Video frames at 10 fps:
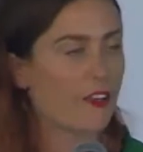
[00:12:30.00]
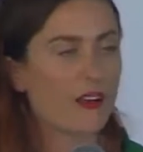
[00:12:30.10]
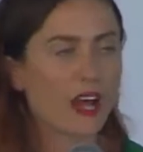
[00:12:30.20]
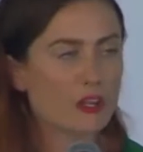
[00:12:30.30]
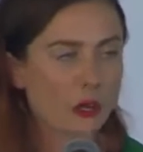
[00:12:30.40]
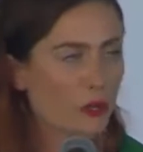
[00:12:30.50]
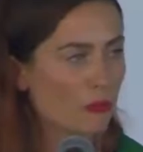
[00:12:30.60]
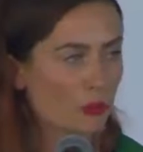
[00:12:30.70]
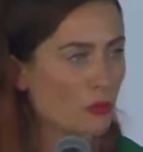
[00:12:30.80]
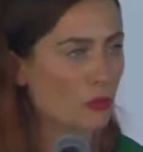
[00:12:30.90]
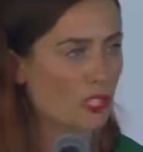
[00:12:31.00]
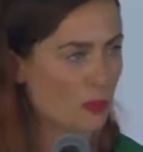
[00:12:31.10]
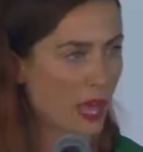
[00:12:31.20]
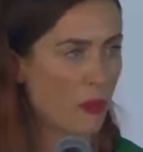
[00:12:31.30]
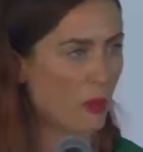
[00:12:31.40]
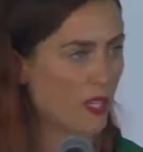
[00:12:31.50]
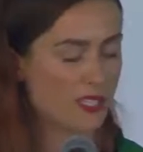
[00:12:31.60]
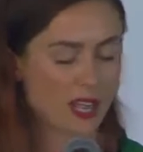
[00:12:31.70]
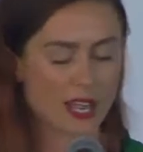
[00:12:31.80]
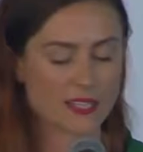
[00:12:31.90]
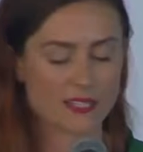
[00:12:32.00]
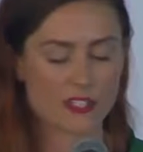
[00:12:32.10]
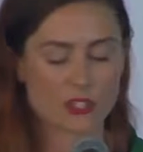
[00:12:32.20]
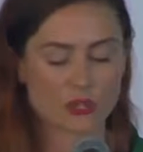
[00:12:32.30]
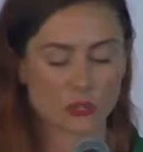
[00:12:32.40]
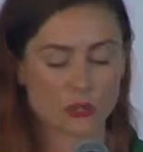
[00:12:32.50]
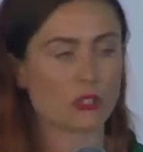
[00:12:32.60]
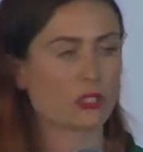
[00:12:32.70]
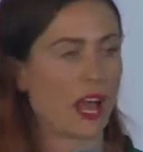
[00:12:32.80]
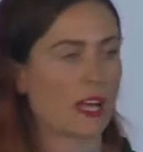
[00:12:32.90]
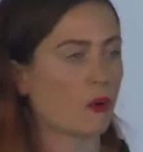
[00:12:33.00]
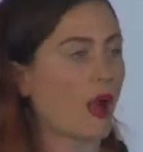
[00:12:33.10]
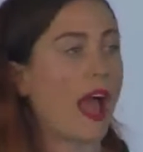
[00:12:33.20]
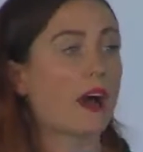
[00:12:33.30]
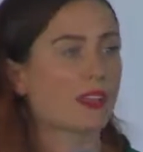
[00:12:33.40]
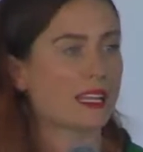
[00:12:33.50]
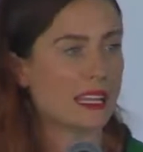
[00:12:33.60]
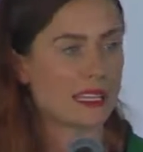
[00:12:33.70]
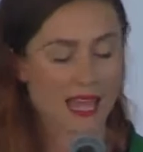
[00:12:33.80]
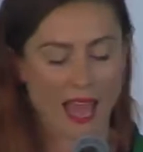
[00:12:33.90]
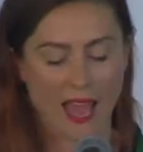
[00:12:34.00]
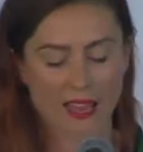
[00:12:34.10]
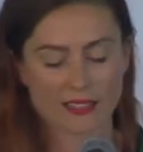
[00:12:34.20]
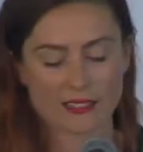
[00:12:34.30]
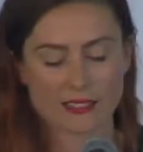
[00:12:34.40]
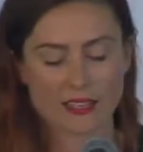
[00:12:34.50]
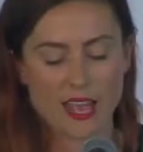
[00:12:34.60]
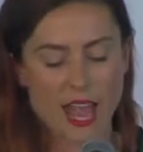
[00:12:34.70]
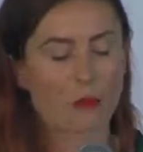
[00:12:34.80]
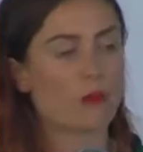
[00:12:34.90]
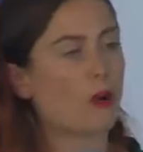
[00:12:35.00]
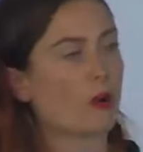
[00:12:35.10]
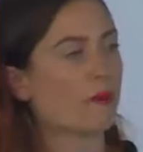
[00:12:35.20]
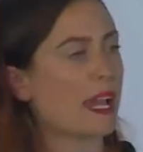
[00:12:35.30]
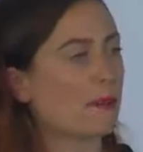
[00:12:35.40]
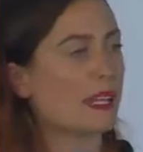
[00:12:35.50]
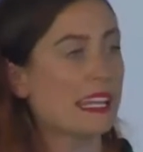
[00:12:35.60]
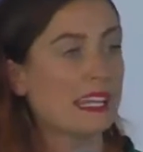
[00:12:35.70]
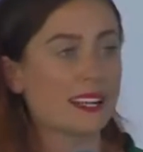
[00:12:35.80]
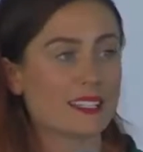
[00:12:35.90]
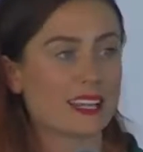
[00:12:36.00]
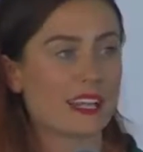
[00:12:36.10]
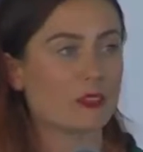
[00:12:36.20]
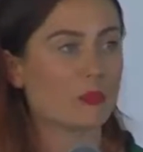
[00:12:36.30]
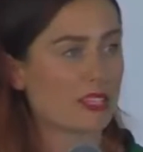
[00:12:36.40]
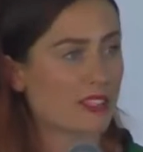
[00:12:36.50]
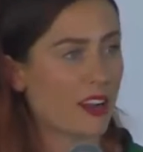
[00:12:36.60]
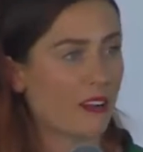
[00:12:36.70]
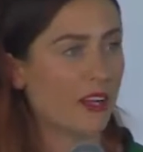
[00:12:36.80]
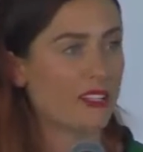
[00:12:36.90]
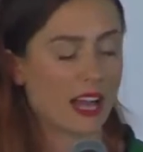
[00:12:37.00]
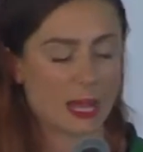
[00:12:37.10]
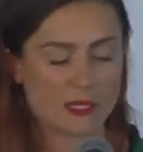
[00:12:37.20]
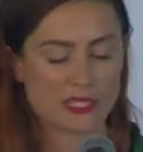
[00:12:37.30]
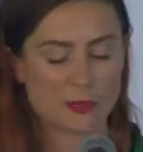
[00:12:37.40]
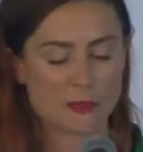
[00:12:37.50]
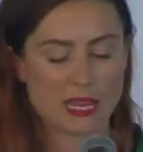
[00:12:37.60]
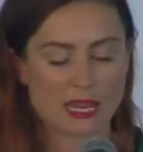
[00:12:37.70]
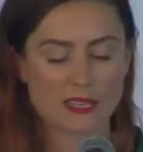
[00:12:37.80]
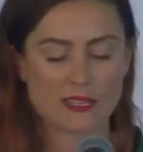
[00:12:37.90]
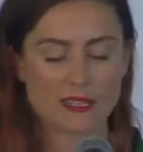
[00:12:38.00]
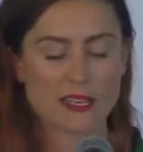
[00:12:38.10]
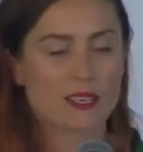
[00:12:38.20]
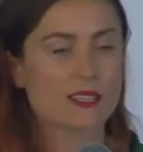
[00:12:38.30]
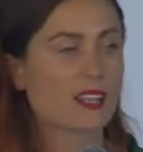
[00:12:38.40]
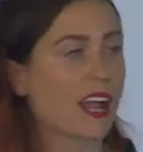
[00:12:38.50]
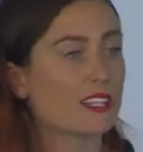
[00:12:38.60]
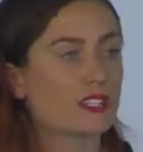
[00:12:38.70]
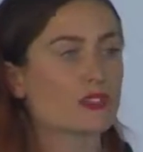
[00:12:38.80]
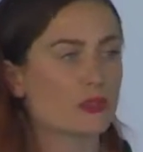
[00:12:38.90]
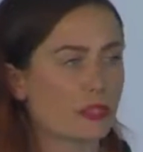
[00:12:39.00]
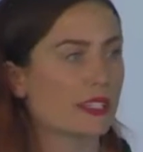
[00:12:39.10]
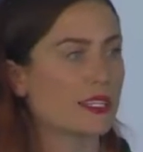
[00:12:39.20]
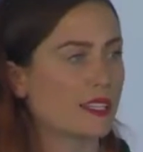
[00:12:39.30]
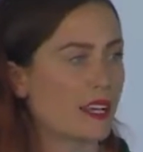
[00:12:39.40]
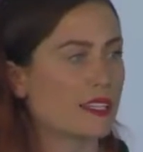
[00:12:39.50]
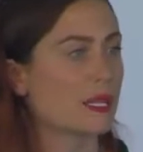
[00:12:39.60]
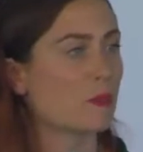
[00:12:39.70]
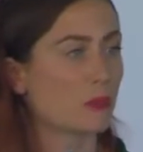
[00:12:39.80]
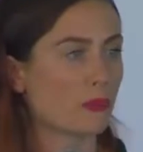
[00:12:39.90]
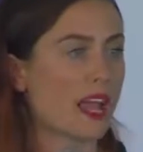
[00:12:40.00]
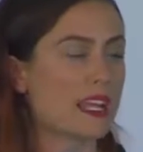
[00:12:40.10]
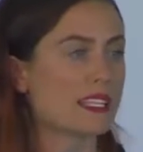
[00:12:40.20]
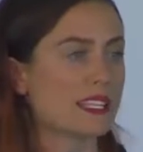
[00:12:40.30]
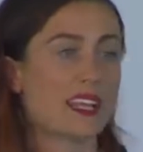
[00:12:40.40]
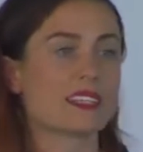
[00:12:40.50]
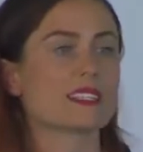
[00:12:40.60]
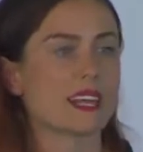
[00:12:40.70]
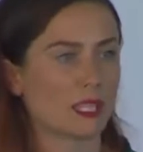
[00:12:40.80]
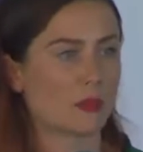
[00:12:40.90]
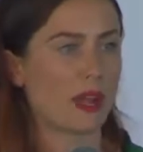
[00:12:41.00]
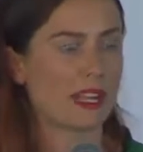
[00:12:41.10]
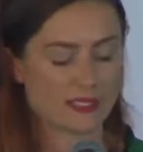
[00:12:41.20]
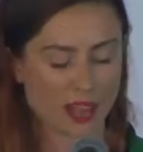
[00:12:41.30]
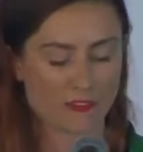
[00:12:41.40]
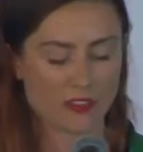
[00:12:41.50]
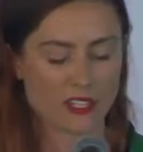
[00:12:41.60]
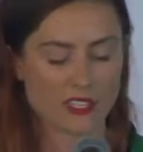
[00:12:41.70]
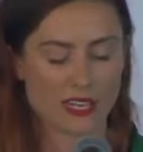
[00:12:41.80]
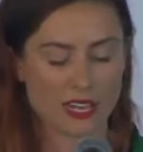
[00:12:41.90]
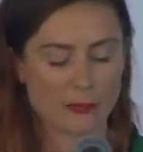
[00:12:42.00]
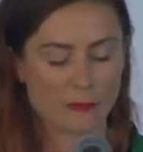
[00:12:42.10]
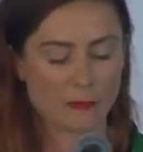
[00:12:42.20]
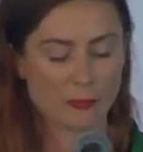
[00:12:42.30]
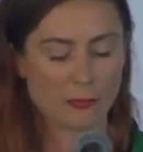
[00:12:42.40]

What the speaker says: There are no rules about what a scientist should look like or how they need to act. And while we may be inundated with stereotypes in the media, science truly does embrace and celebrate diversity.